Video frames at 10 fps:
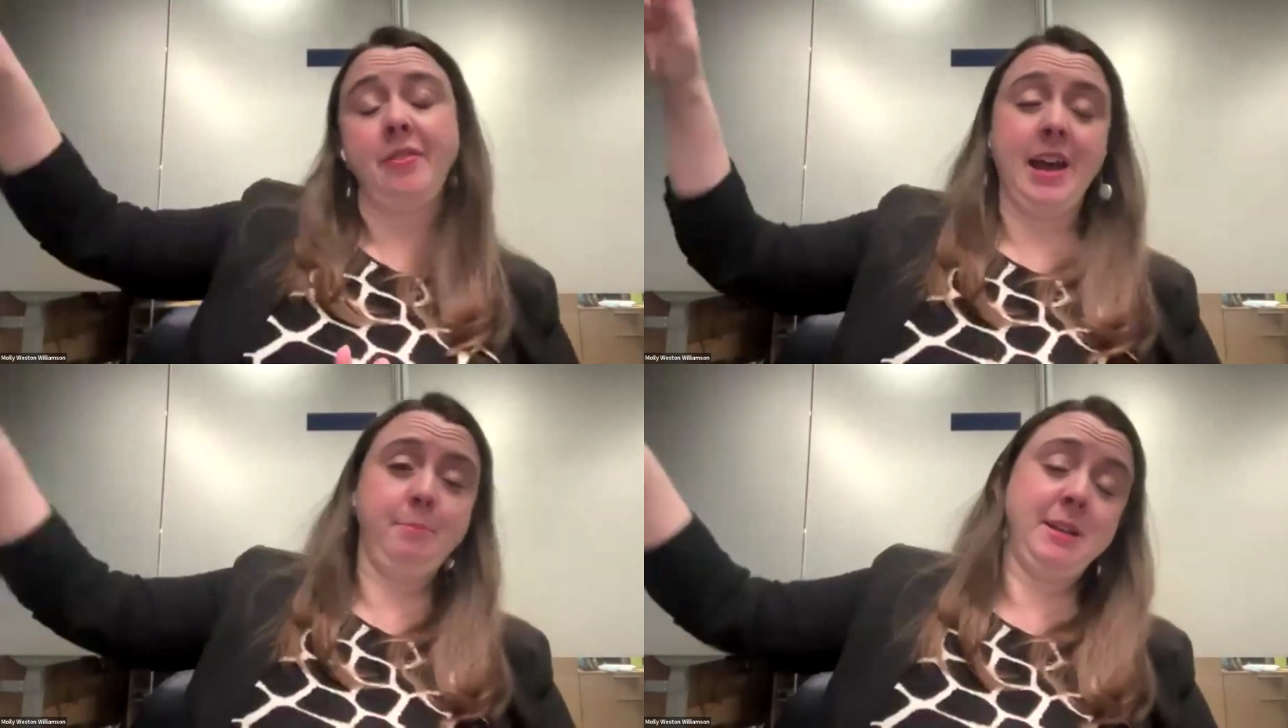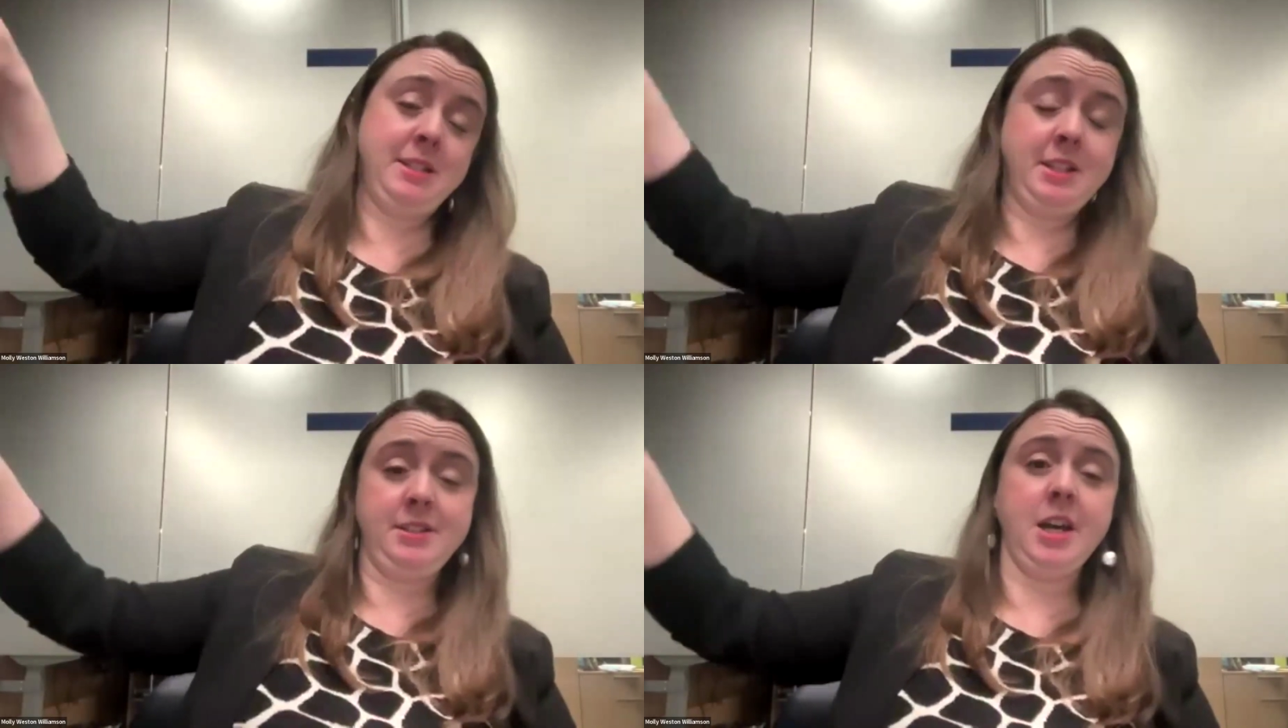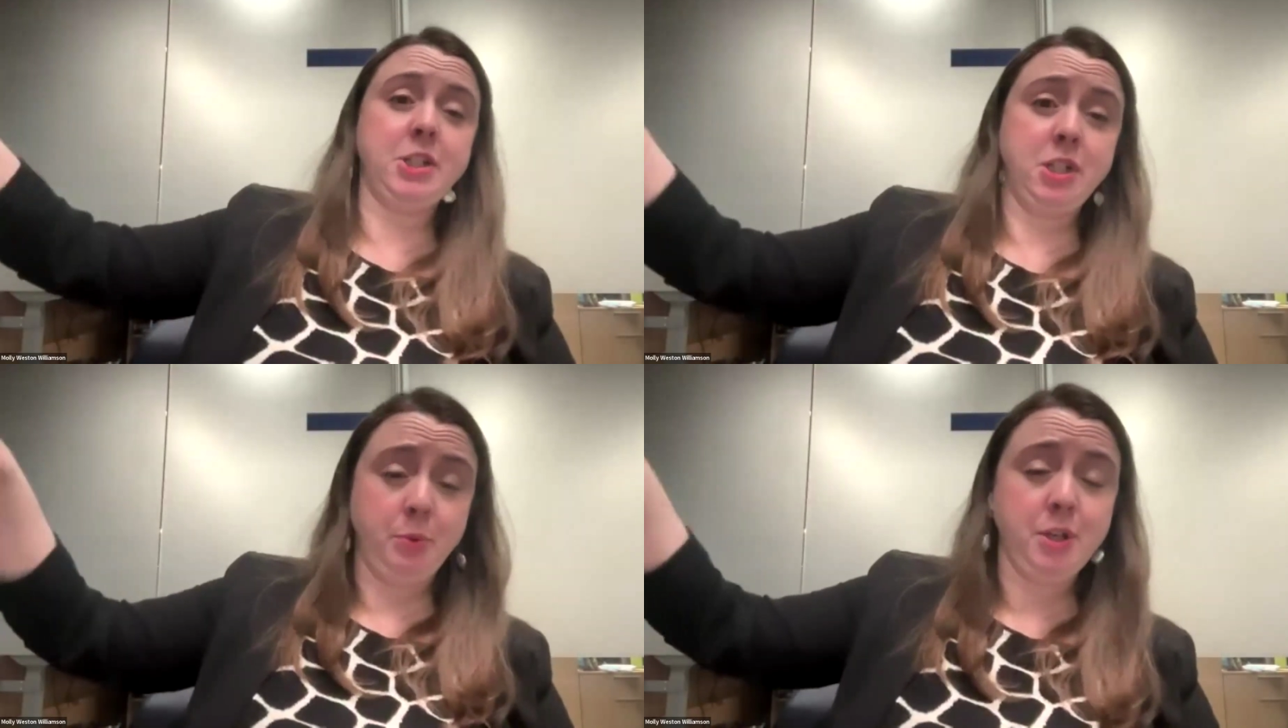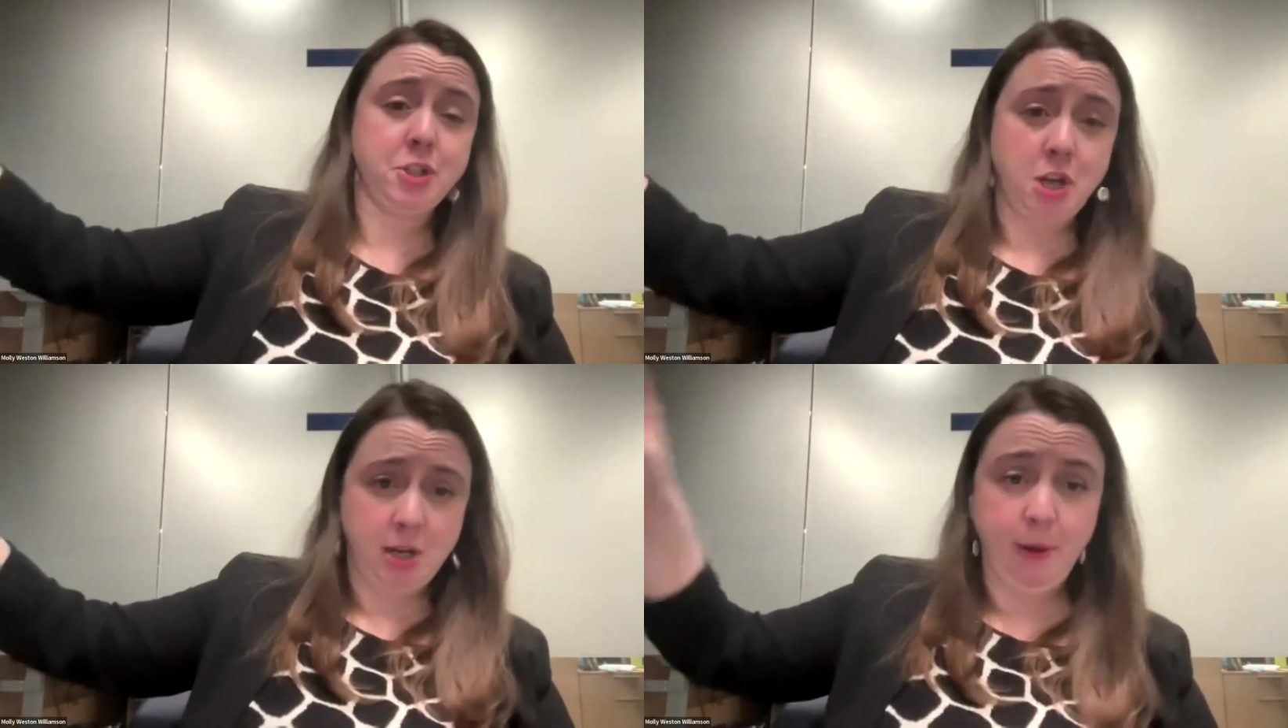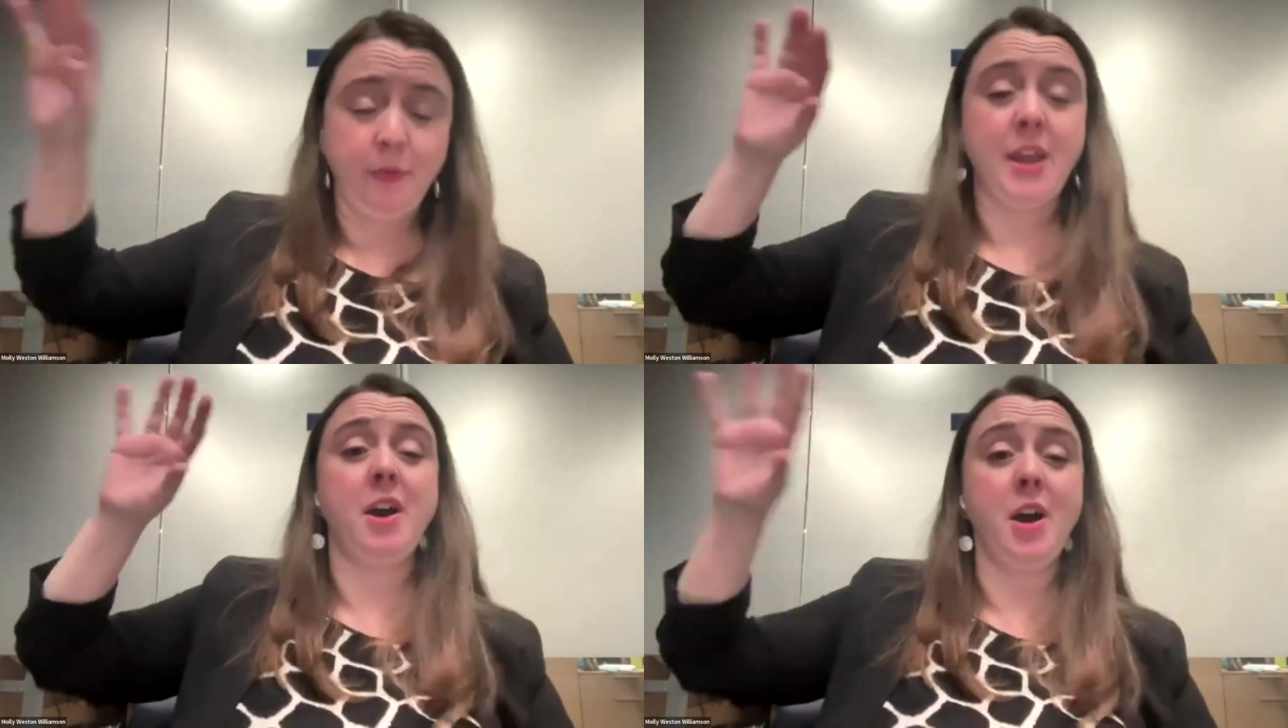get that business logic we just talked
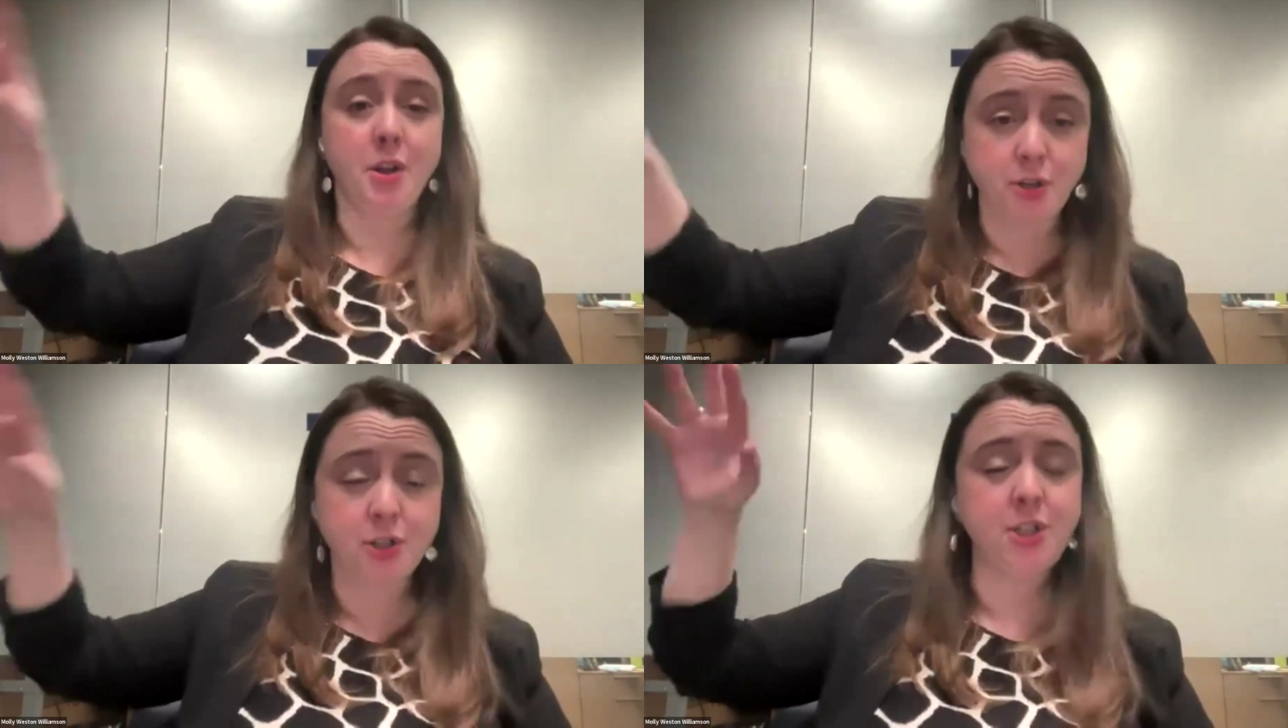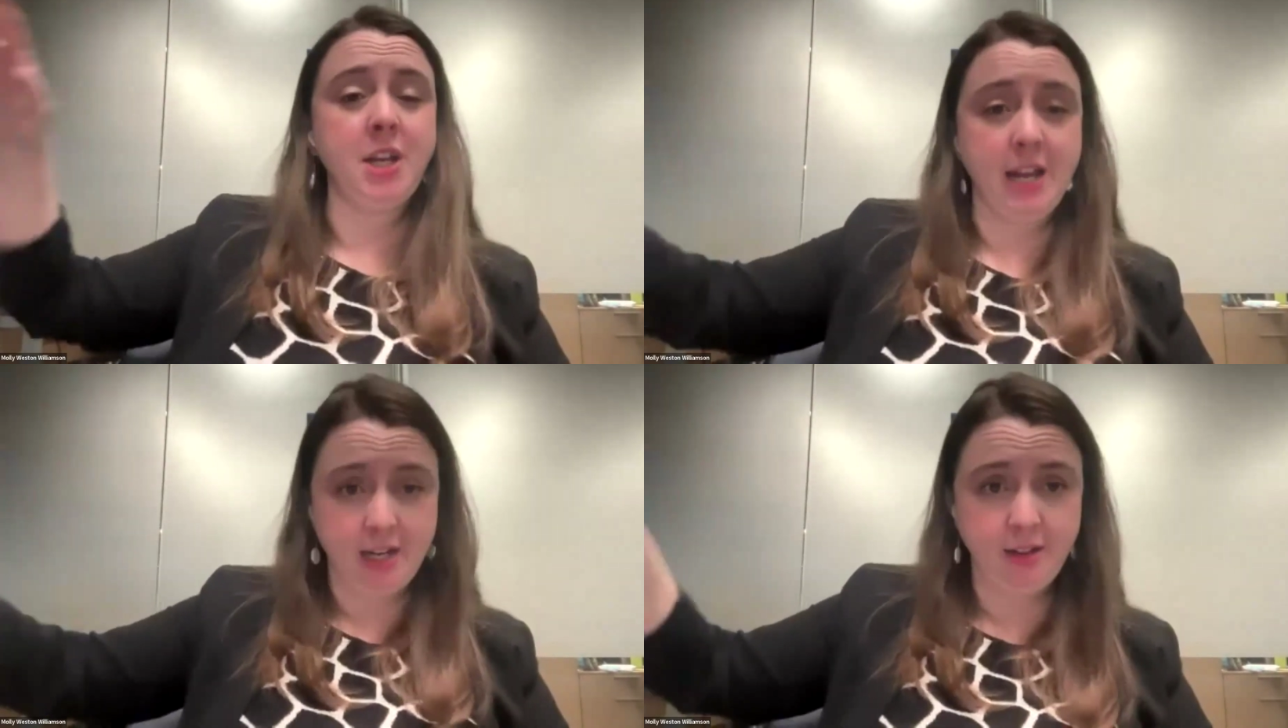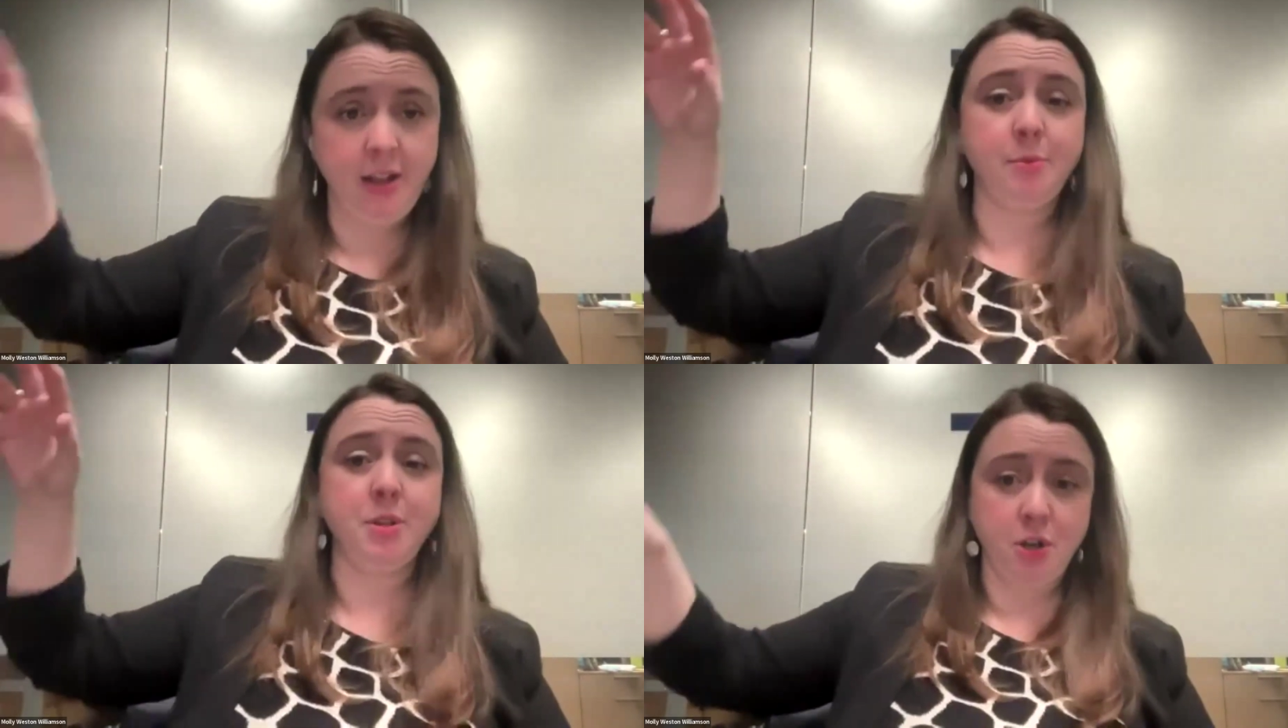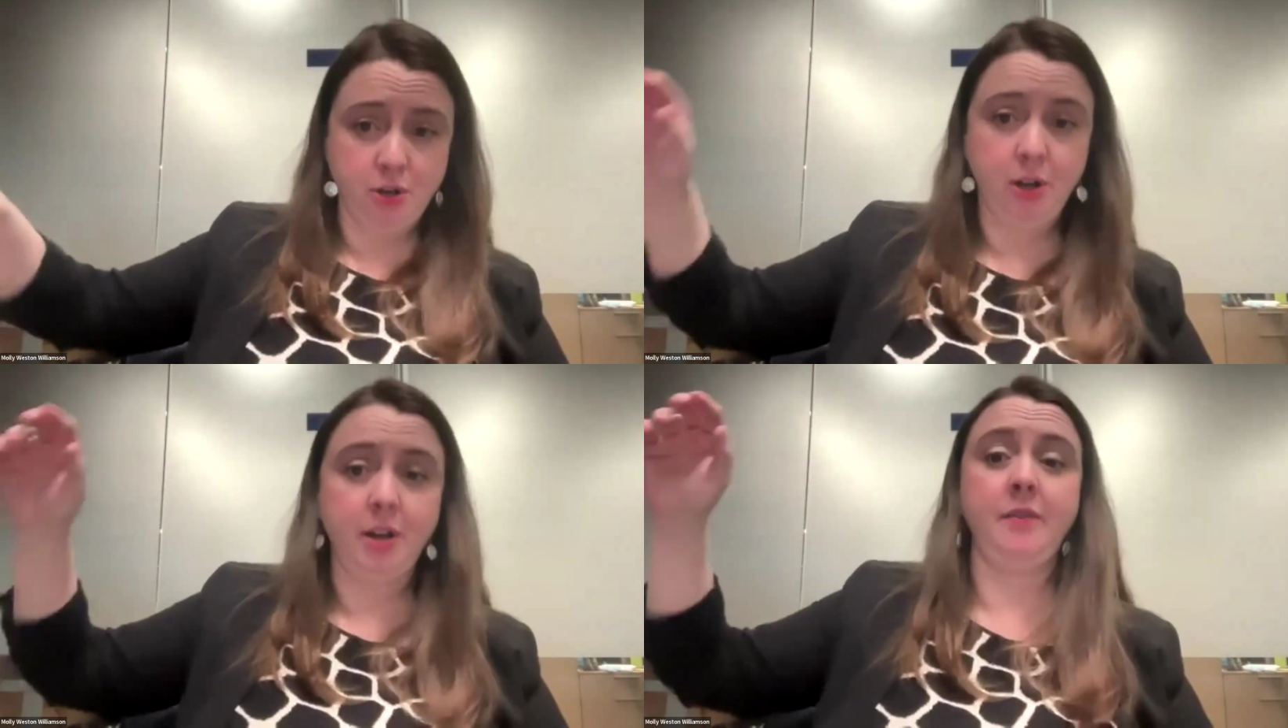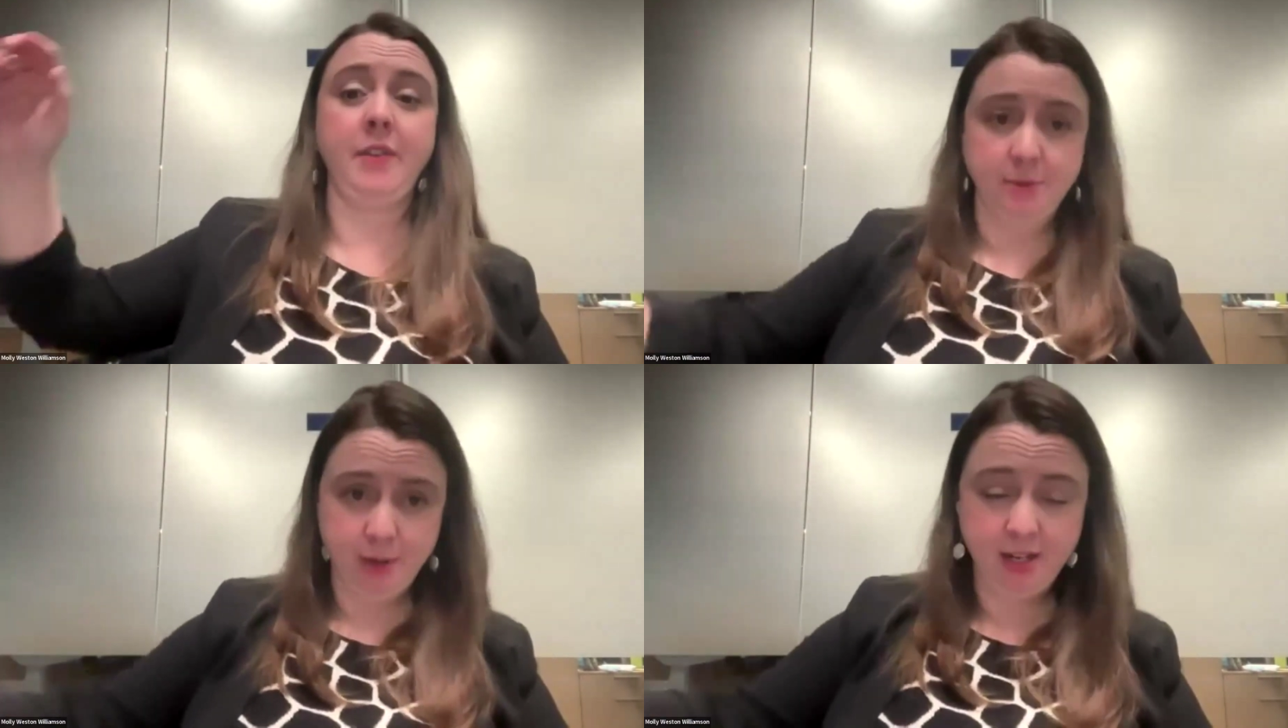about. They understand that return on
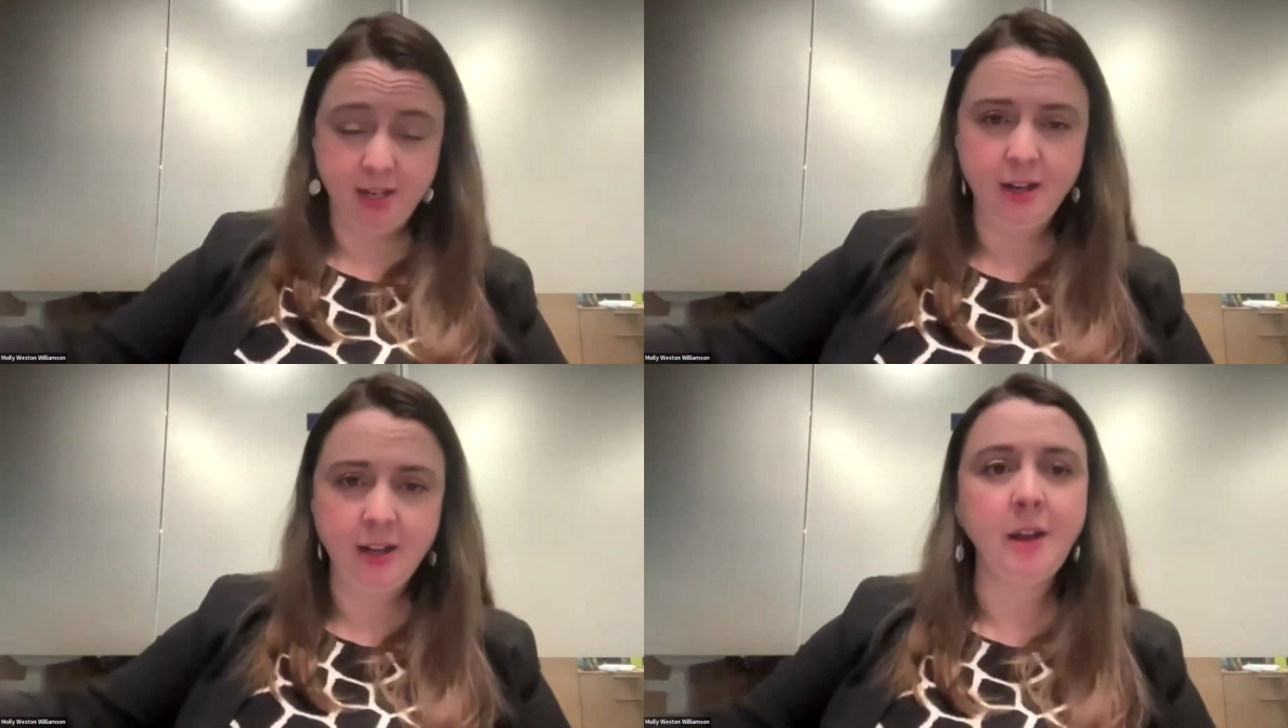investment.